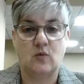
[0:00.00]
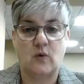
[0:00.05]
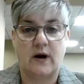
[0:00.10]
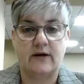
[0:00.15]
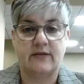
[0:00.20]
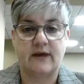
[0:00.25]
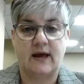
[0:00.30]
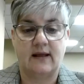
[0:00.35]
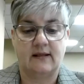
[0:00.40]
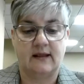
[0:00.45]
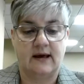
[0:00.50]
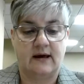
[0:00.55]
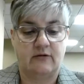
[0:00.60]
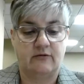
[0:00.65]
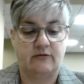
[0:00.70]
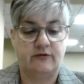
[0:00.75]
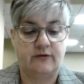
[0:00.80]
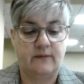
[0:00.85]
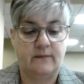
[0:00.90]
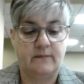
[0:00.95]
where they
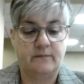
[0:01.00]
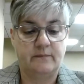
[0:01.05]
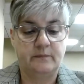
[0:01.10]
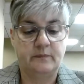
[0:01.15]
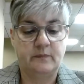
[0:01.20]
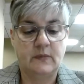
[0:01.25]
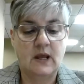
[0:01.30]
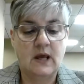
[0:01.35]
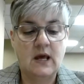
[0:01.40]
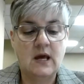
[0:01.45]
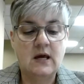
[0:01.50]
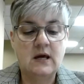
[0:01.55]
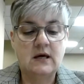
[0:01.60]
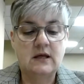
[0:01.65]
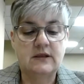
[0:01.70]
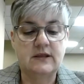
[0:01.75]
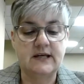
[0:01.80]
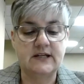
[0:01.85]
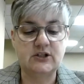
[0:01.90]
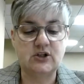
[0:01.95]
live.
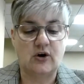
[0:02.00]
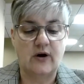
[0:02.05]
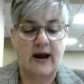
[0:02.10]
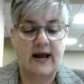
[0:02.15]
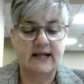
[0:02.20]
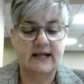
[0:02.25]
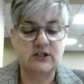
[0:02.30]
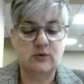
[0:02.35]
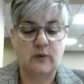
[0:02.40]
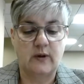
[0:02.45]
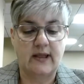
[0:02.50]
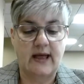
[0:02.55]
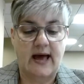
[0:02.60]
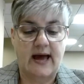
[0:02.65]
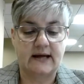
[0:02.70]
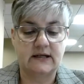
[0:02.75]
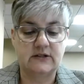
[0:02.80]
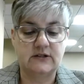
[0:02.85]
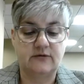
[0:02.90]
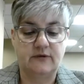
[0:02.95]
These grants will
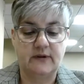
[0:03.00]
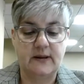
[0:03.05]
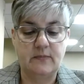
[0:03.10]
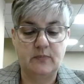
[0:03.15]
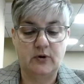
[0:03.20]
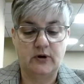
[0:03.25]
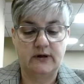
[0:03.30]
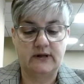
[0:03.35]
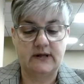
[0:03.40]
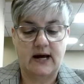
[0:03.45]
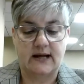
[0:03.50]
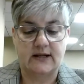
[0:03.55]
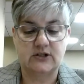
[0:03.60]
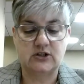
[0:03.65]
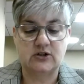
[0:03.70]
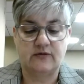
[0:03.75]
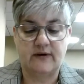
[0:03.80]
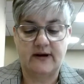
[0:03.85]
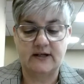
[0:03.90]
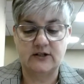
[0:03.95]
actively put
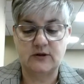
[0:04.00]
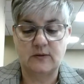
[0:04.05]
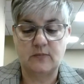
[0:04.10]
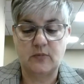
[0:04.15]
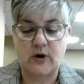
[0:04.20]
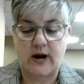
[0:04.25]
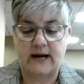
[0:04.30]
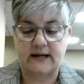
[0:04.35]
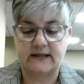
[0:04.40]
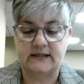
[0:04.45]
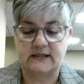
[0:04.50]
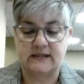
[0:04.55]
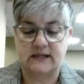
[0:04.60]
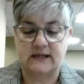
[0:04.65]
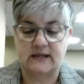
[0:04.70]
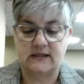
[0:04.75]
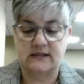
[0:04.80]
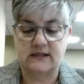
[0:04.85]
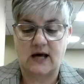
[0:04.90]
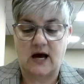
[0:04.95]
conservation
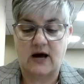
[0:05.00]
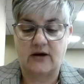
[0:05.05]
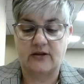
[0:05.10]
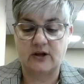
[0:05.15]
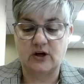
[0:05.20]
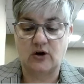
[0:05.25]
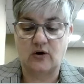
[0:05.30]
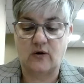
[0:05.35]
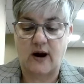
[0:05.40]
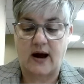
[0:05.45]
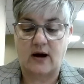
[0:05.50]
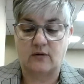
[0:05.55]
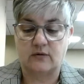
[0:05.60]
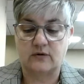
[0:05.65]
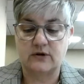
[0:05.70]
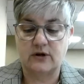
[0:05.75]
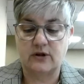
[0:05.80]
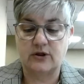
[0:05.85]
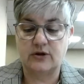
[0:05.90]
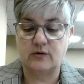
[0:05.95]
practices on the
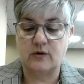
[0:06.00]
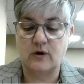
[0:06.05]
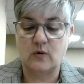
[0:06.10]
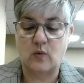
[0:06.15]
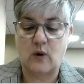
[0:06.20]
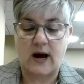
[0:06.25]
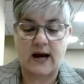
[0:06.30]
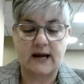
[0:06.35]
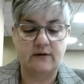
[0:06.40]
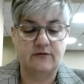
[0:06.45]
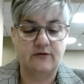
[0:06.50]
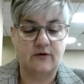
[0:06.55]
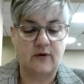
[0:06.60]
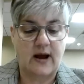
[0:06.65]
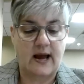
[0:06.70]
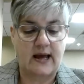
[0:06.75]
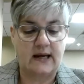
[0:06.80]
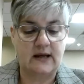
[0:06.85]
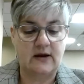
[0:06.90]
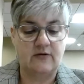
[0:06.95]
ground through a wide
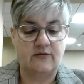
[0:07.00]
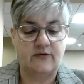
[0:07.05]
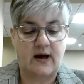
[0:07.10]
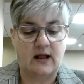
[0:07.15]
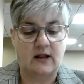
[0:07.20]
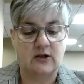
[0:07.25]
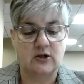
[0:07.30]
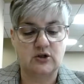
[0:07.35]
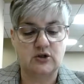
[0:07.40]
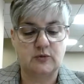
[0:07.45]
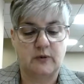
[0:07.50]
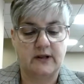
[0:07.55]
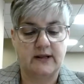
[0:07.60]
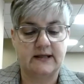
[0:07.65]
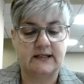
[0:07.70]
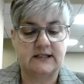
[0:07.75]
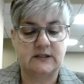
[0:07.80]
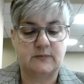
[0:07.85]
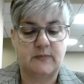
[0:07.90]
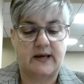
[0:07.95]
variety of eligible
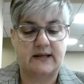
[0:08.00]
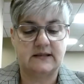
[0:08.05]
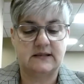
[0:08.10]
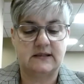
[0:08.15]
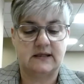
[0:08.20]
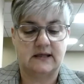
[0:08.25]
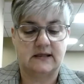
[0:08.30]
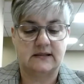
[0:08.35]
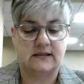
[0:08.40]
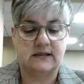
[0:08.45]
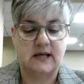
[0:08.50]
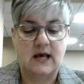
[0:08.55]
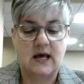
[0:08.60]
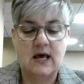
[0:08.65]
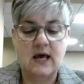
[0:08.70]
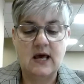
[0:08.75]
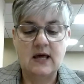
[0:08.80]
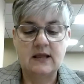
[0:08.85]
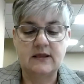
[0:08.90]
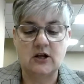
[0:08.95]
expenses
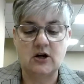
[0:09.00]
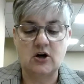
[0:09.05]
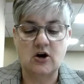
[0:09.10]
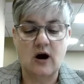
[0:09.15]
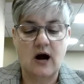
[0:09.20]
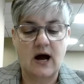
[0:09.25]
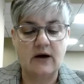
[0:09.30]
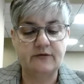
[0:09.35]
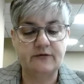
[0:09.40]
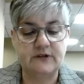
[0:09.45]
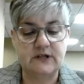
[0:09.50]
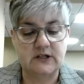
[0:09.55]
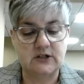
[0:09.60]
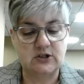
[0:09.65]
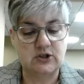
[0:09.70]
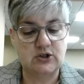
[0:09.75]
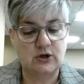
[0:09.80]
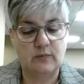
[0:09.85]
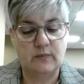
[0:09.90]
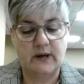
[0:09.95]
that are often
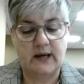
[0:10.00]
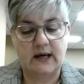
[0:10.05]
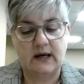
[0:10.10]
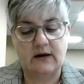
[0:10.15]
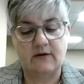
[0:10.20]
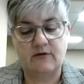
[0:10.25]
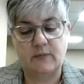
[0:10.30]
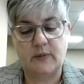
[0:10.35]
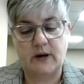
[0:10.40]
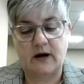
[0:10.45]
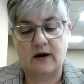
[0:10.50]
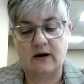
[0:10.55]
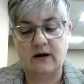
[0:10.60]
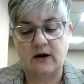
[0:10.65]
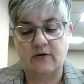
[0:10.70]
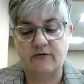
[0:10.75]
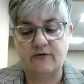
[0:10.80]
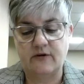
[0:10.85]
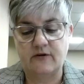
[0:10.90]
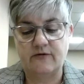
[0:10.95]
too big of a
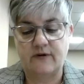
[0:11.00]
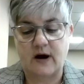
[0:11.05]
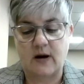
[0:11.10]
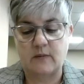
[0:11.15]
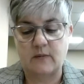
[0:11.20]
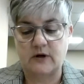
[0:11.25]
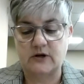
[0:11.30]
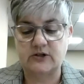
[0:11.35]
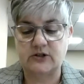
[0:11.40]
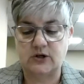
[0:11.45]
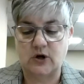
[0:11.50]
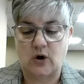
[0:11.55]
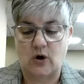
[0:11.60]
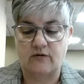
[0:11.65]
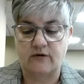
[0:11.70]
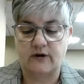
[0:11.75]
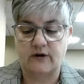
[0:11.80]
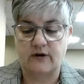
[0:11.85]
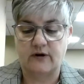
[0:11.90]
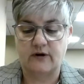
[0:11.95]
barrier for farmers to
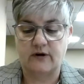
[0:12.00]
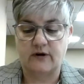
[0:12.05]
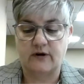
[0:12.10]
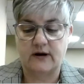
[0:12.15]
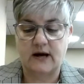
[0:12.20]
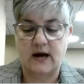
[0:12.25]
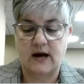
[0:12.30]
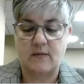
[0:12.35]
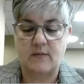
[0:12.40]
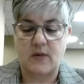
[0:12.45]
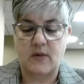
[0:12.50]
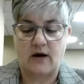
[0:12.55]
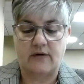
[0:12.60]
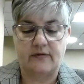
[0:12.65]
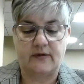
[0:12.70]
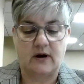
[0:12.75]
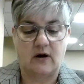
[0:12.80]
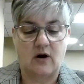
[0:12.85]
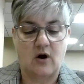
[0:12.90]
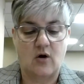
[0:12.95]
overcome on
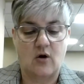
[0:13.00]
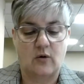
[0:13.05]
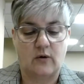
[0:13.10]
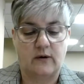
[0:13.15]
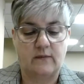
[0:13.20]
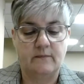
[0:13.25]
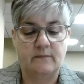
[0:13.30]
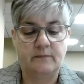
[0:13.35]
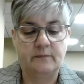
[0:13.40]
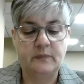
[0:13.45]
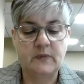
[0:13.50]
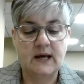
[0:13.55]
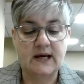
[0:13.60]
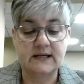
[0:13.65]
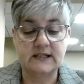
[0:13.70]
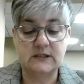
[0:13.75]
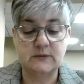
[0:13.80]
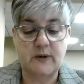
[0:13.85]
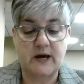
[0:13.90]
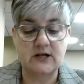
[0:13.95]
their own,
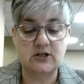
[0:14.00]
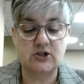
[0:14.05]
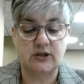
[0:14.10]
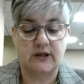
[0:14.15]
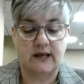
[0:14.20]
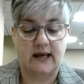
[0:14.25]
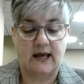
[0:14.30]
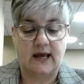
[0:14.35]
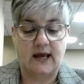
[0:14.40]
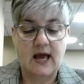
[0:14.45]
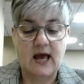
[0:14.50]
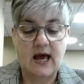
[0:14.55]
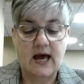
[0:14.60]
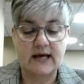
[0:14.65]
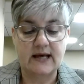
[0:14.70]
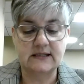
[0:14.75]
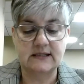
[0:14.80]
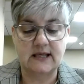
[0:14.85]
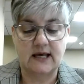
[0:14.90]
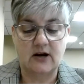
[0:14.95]
especially
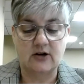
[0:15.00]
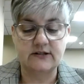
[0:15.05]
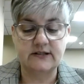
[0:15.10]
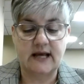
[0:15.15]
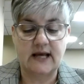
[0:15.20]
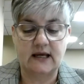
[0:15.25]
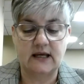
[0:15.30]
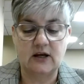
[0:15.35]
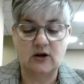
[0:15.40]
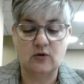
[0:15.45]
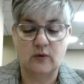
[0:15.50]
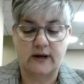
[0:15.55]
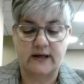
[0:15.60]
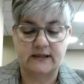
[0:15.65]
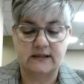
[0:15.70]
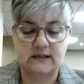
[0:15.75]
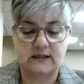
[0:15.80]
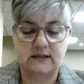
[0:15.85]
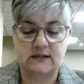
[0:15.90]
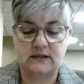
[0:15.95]
as they are taking
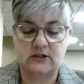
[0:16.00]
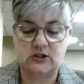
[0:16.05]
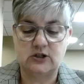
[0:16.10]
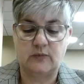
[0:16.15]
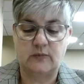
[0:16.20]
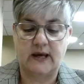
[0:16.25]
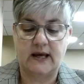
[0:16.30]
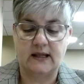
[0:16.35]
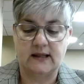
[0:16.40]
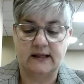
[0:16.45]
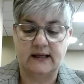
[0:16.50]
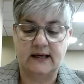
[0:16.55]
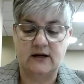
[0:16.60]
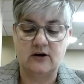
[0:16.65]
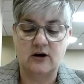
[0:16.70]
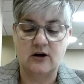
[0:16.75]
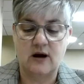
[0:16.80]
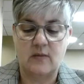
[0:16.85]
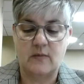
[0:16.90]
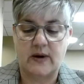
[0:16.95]
risks to be a
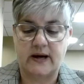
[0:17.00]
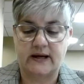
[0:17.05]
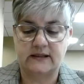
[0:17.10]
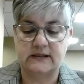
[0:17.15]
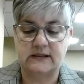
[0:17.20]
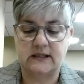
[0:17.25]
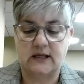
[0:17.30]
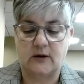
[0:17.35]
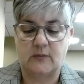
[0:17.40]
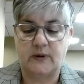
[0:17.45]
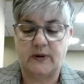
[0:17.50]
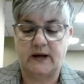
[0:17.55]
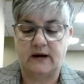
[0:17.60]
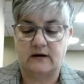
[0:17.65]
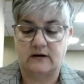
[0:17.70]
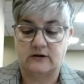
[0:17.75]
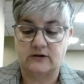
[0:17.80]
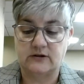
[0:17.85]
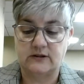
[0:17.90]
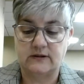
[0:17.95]
leader amongst their
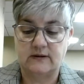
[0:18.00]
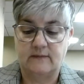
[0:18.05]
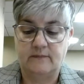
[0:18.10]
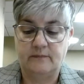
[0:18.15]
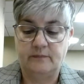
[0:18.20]
peers.